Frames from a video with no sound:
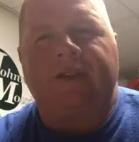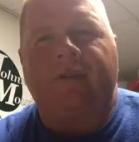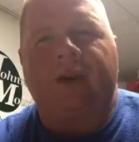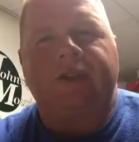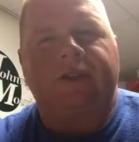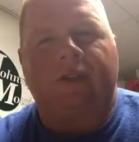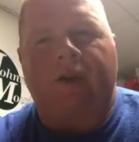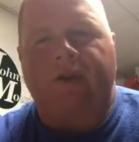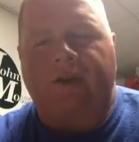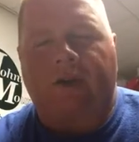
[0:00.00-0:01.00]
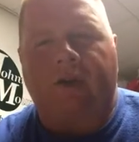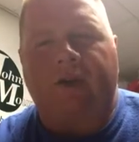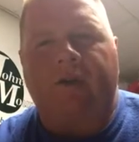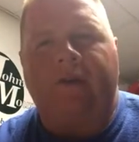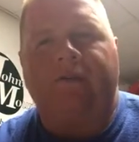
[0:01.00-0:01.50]
so much, the lawns are
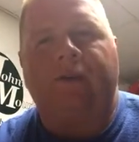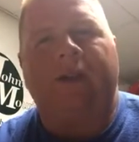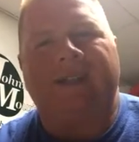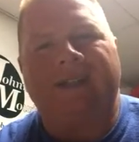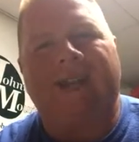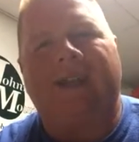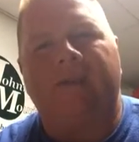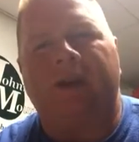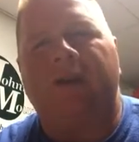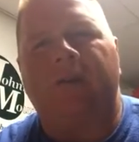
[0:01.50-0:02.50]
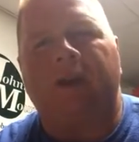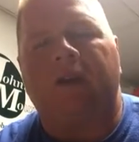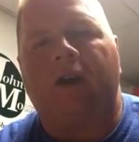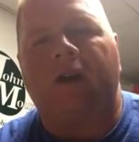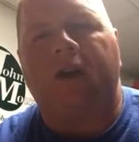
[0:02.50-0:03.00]
growing to a foot. It's taking me a little bit
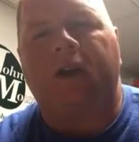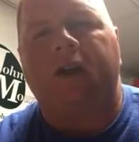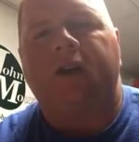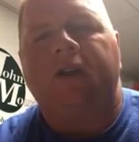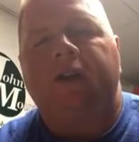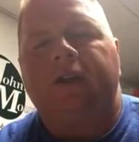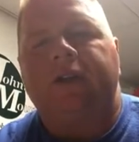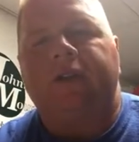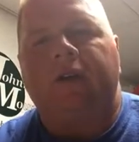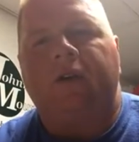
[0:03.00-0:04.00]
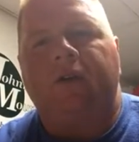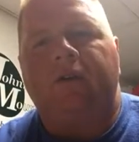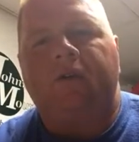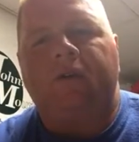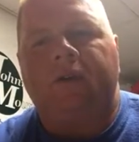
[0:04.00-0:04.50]
longer. So
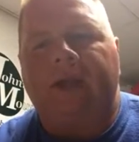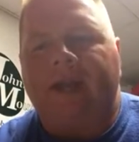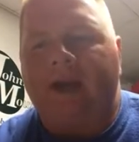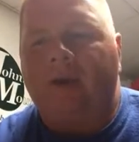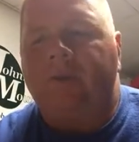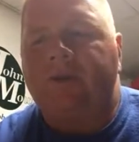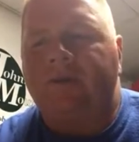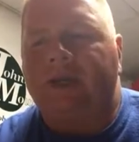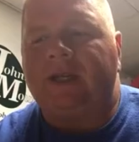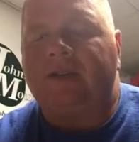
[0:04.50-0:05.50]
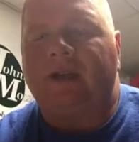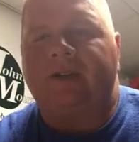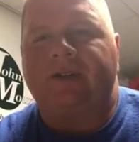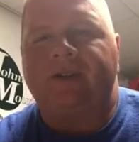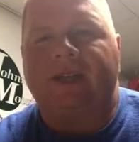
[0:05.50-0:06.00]
it helps me to
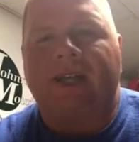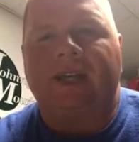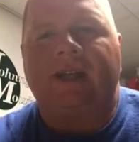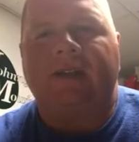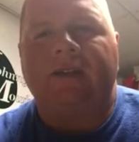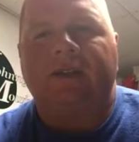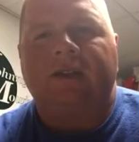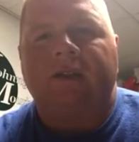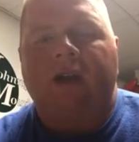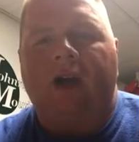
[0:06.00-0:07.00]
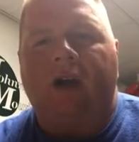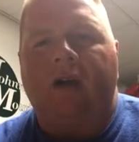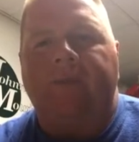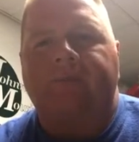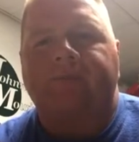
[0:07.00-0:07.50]
understand
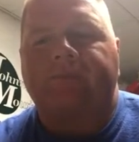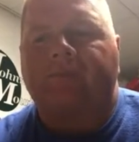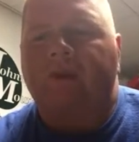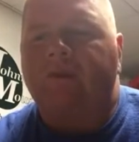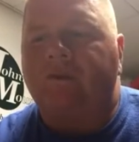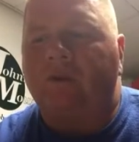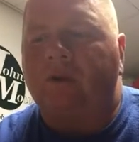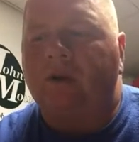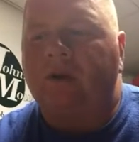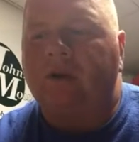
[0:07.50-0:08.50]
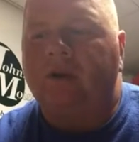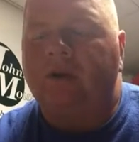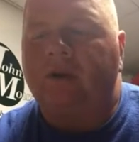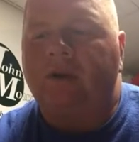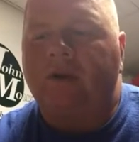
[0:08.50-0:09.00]
um, for
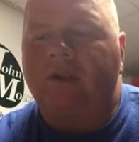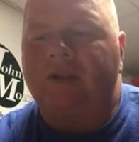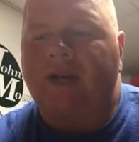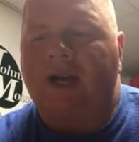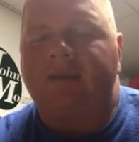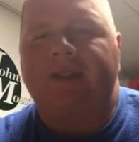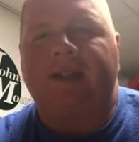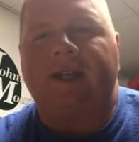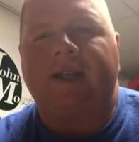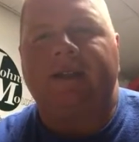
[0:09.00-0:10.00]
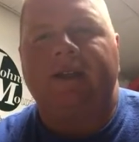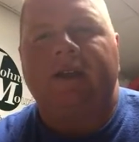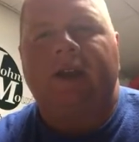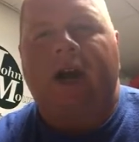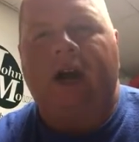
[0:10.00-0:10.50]
the time studies
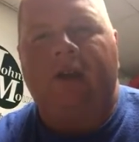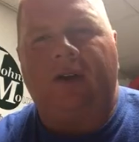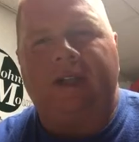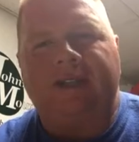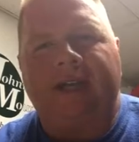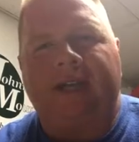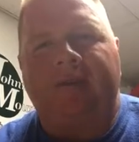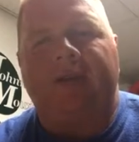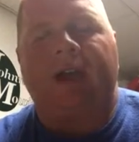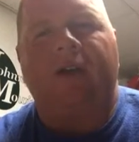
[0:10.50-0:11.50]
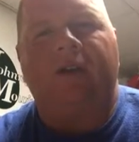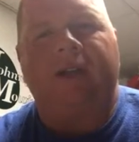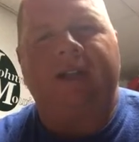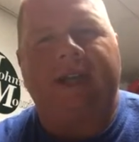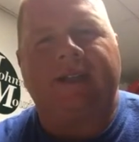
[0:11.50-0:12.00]
how long it's taking me, how
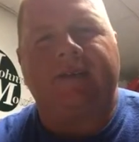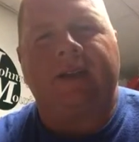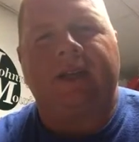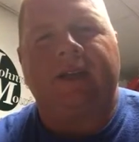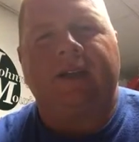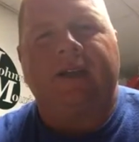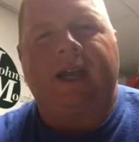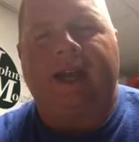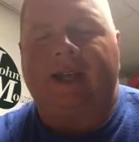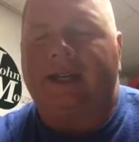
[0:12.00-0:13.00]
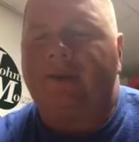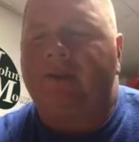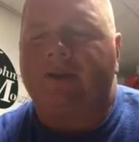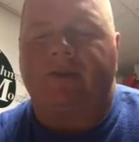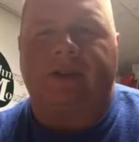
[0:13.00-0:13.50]
long it takes me. And I keep
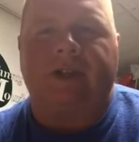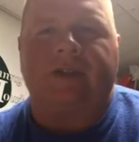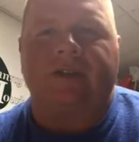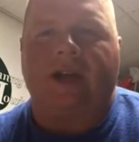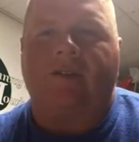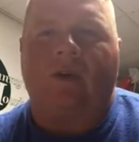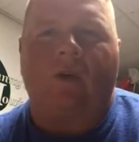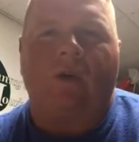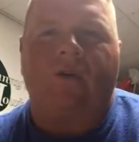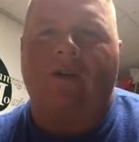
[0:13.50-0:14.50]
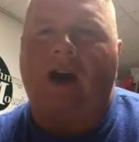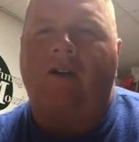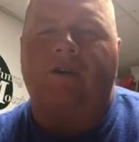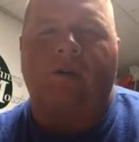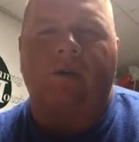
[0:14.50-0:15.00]
these for years. I have a whole
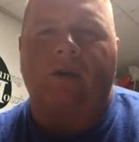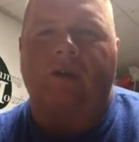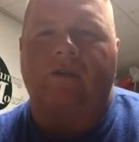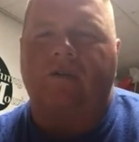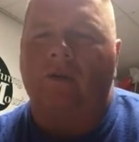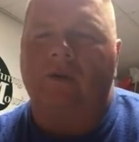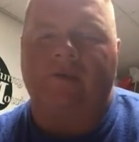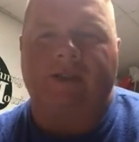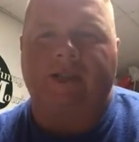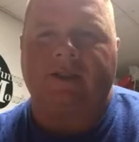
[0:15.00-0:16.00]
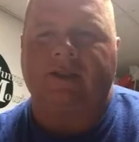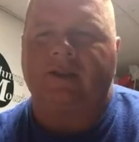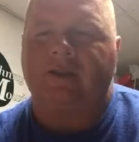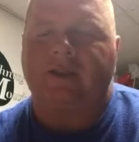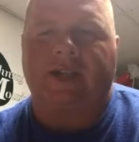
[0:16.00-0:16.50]
file folder full of these
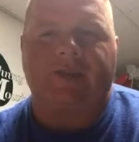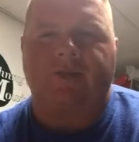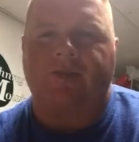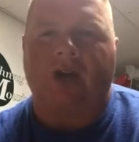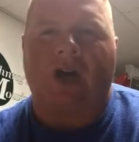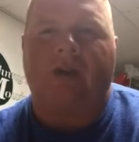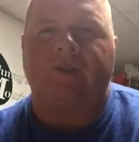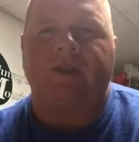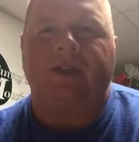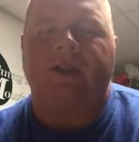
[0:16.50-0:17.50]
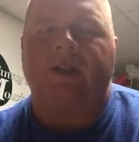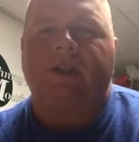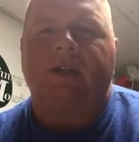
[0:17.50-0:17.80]
scheduled jobs and